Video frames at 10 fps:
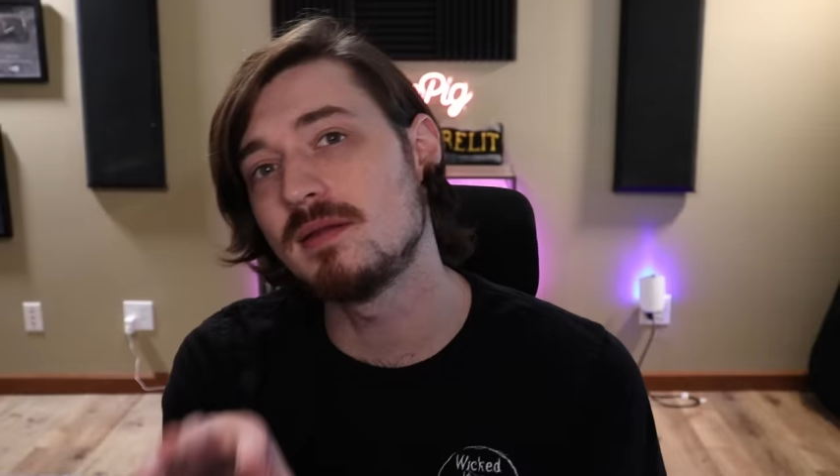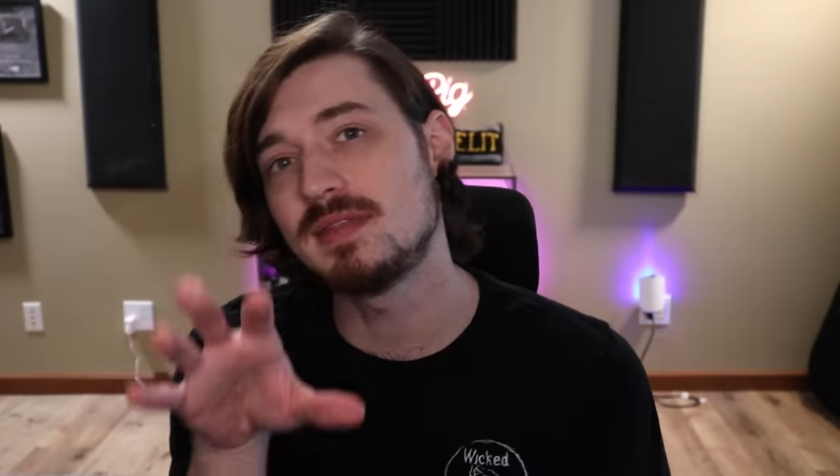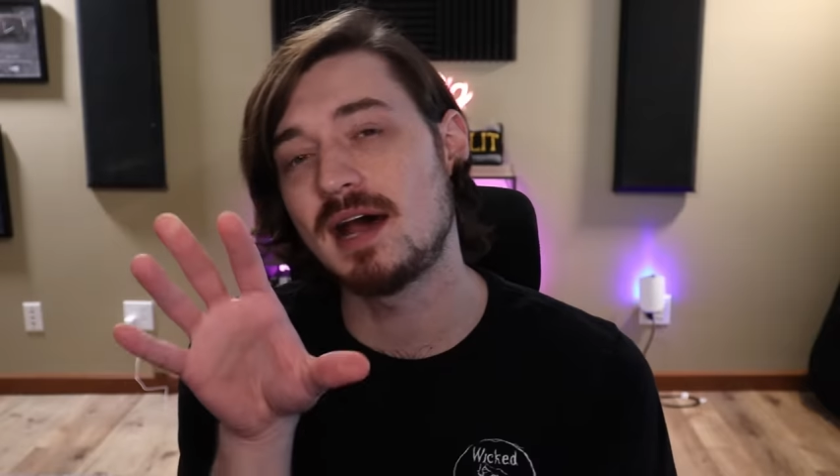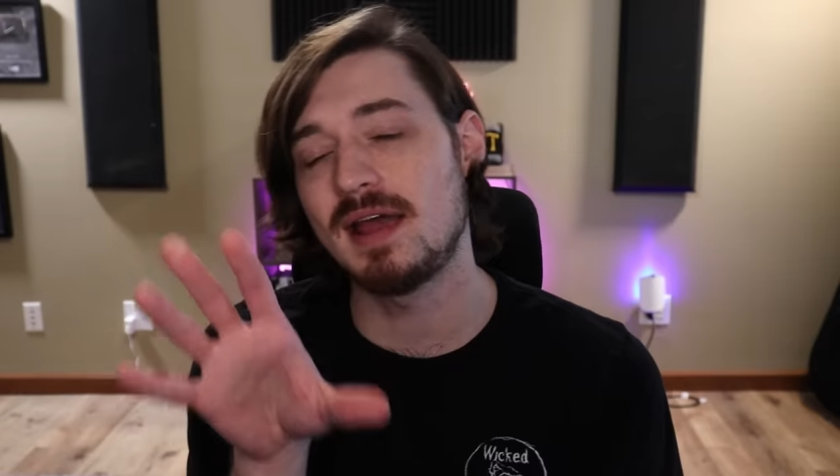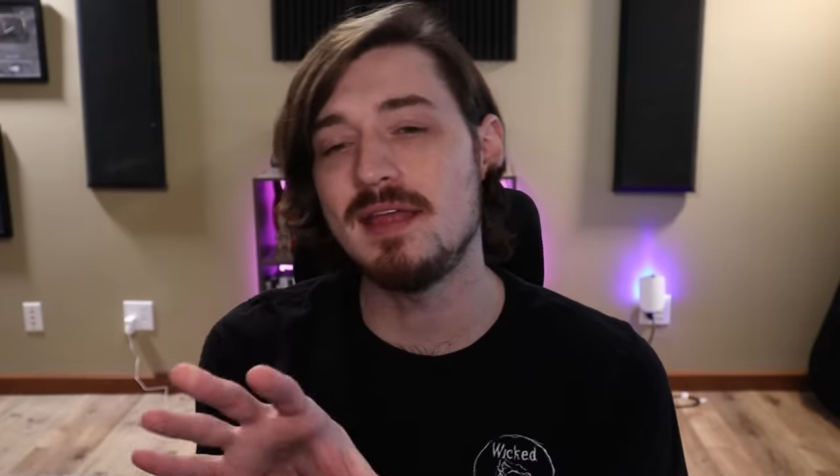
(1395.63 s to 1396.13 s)

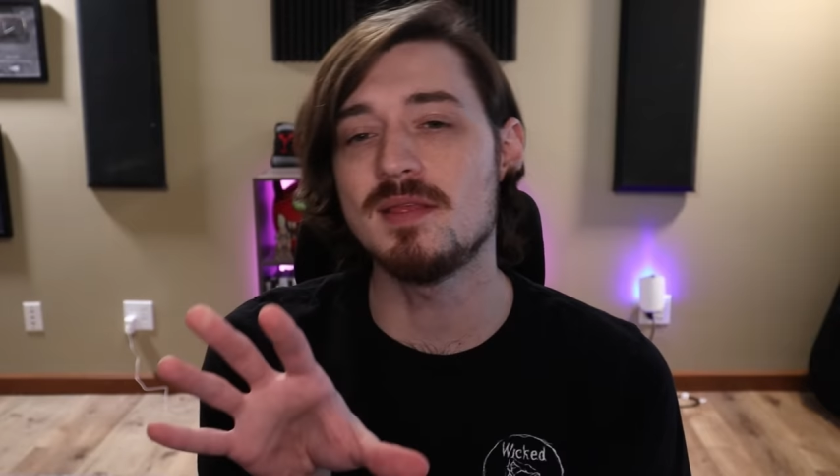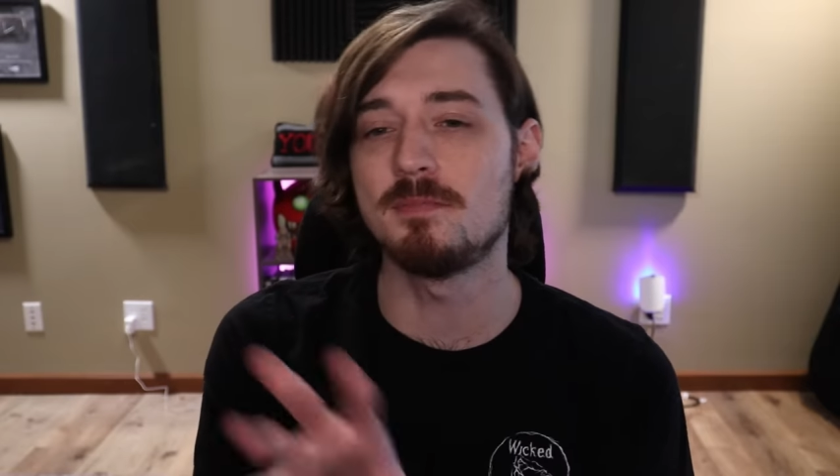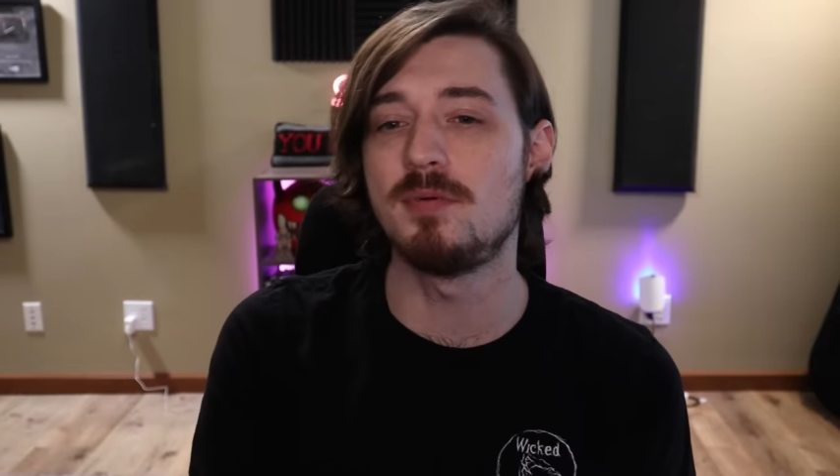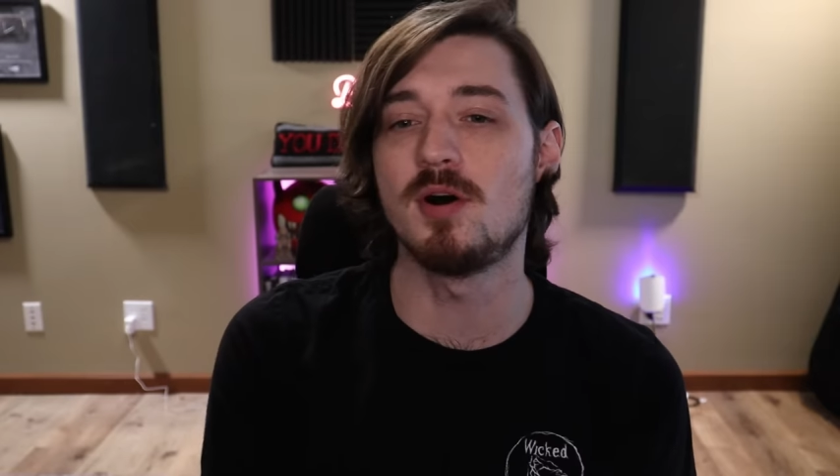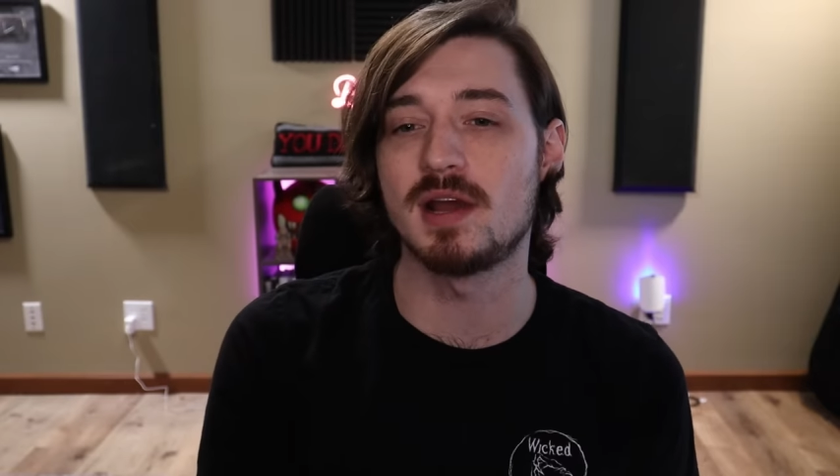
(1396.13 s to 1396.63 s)
Now, in the
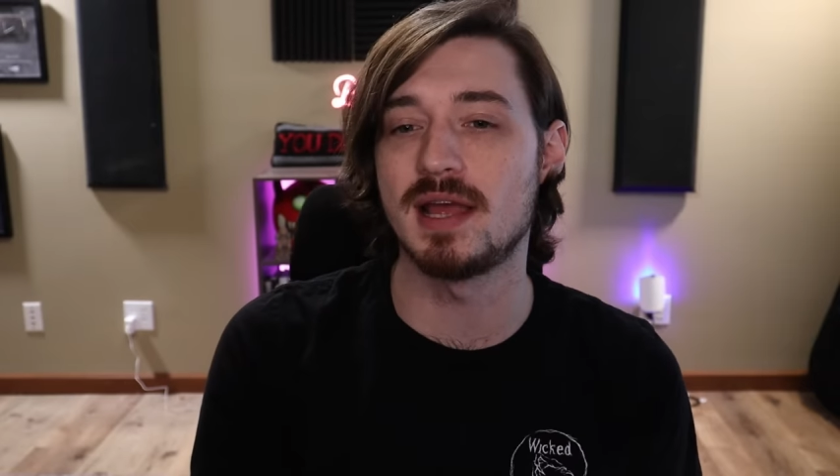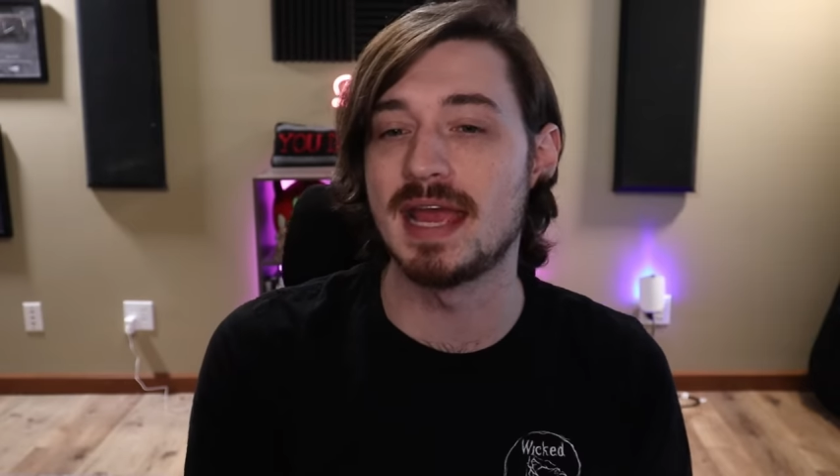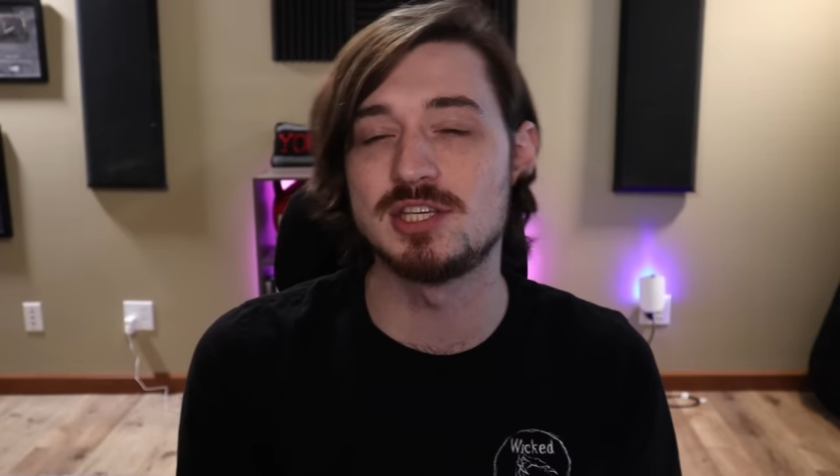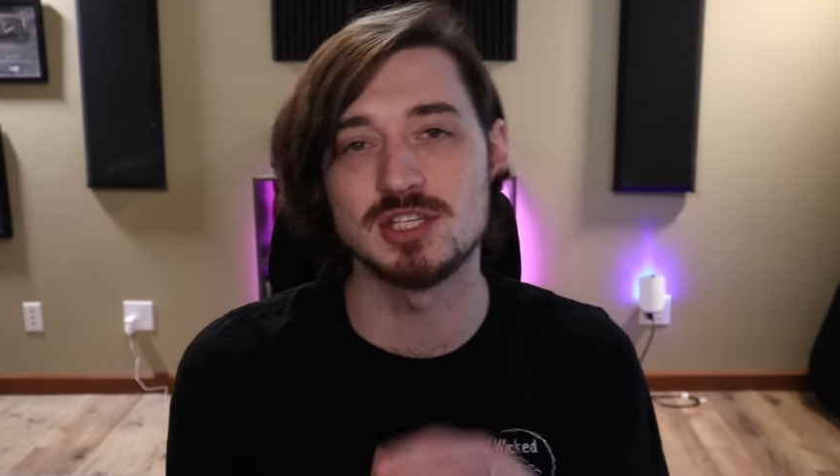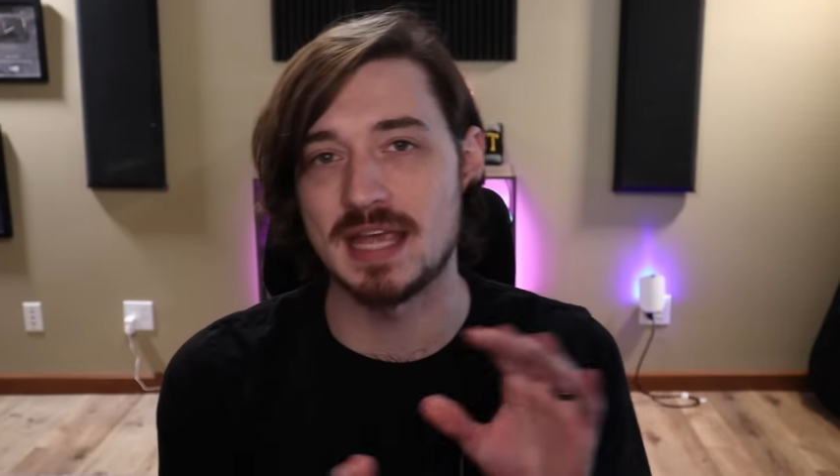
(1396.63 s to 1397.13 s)
book,
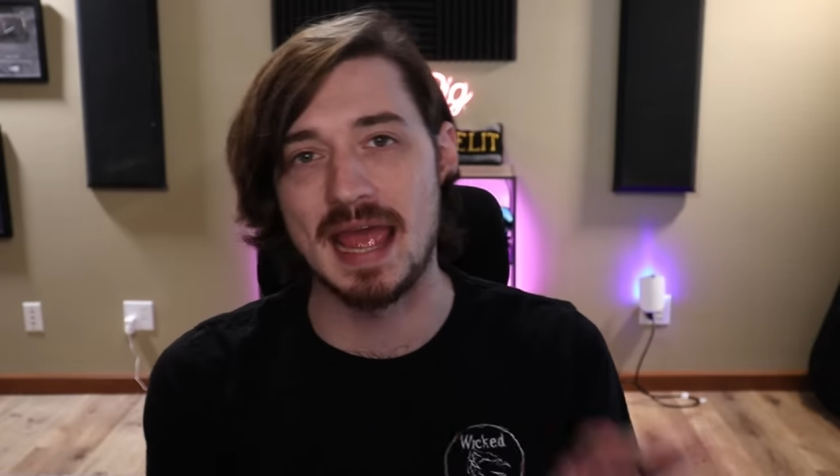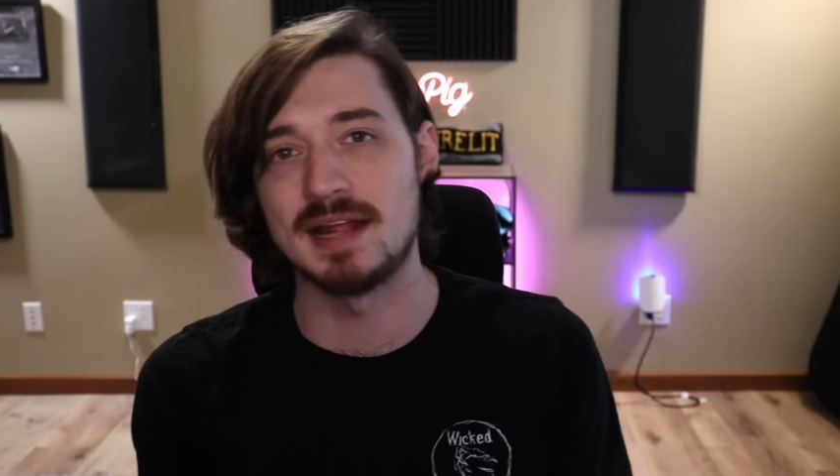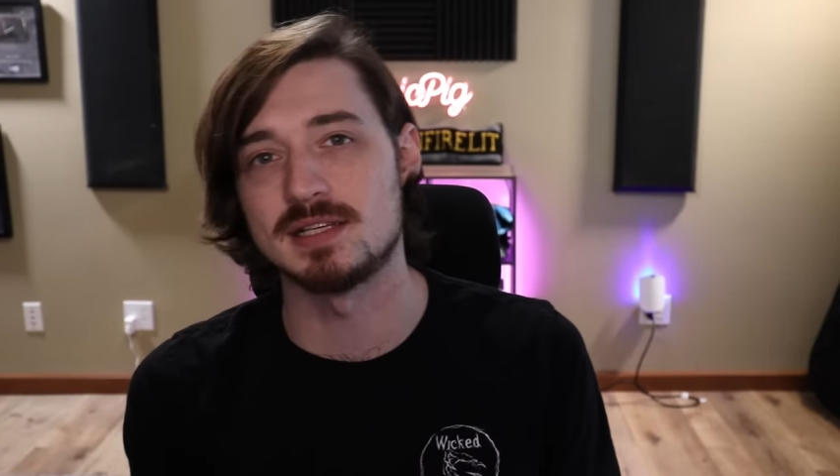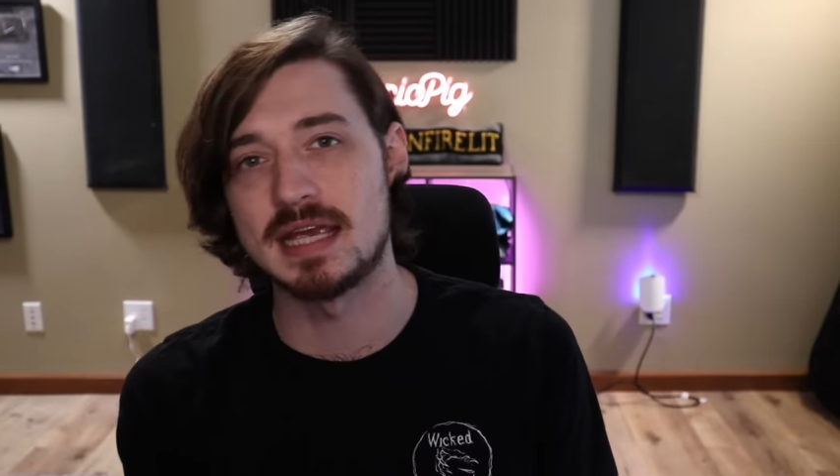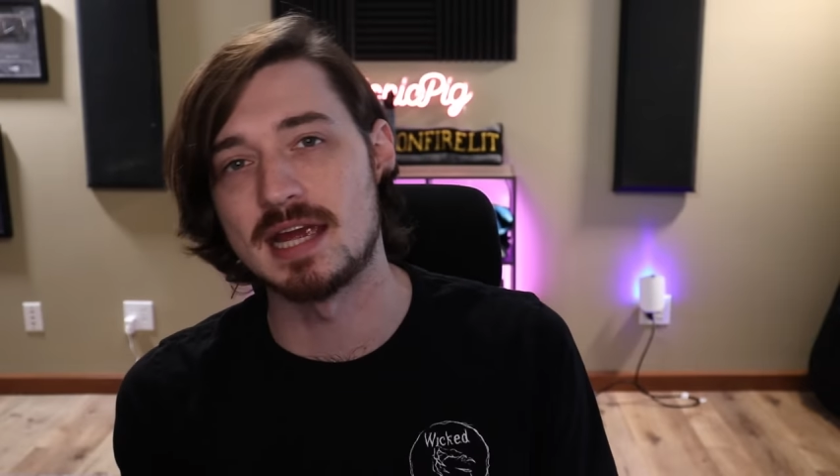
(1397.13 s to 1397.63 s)
it just
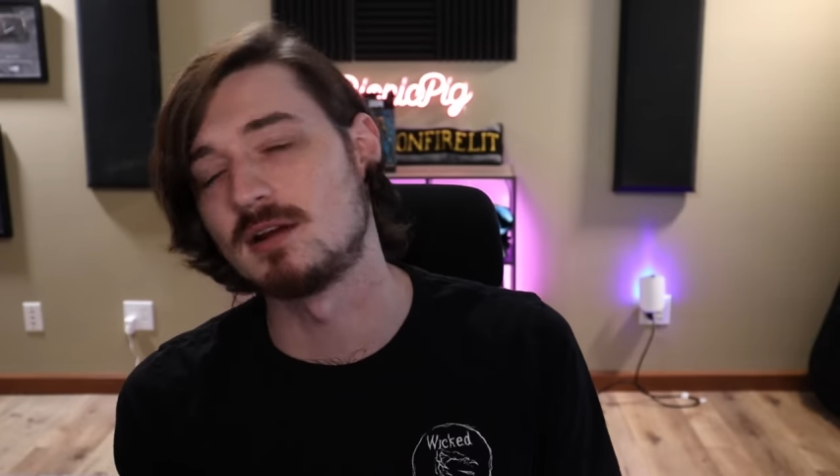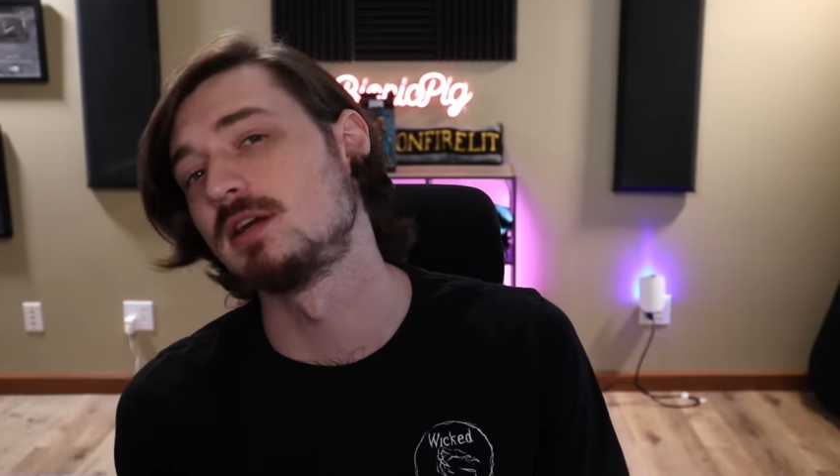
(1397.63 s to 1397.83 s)
ends here.